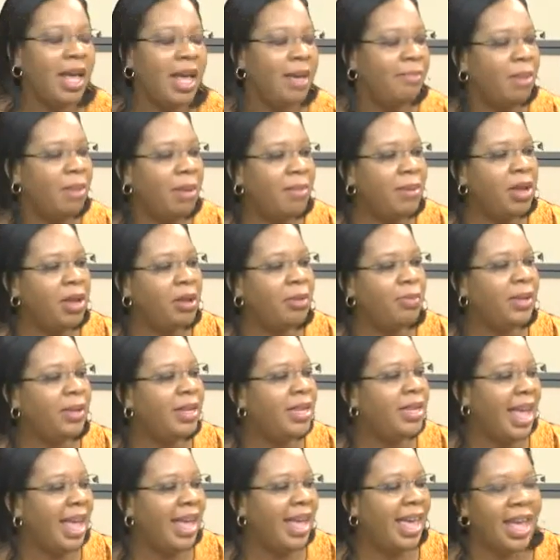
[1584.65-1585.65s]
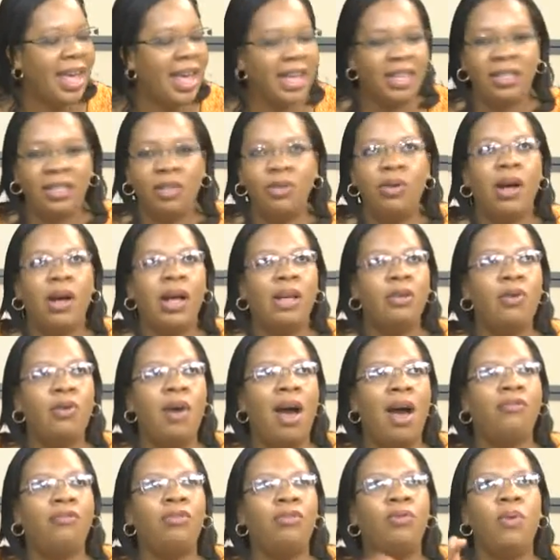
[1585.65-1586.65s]
Maybe there will be daycares. You are you
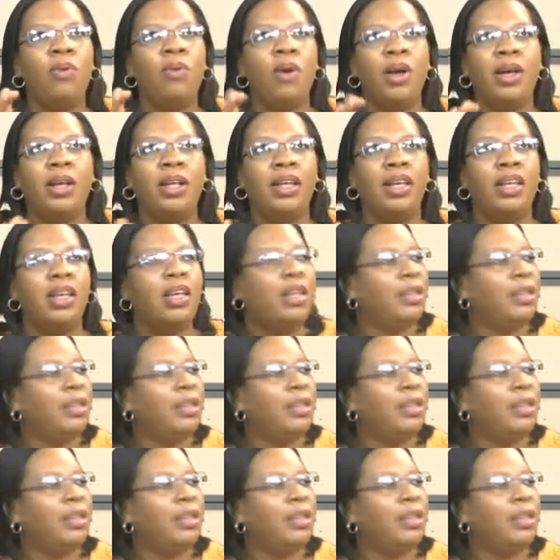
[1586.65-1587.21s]
have to work.